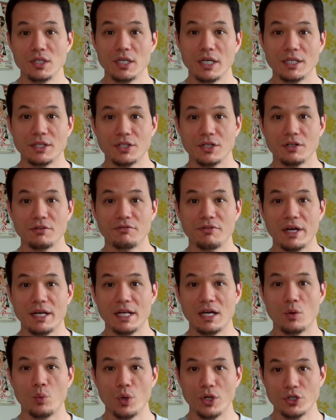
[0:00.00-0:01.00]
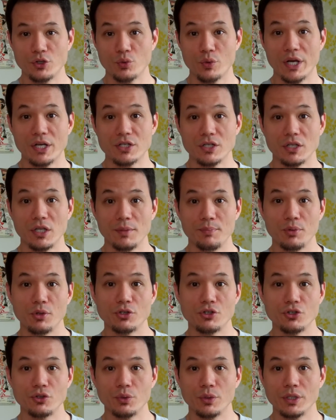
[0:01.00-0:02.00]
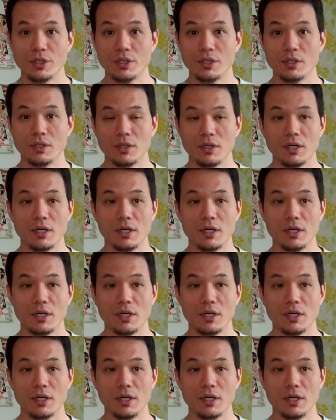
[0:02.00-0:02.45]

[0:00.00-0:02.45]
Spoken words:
get there to find out what direction they put you in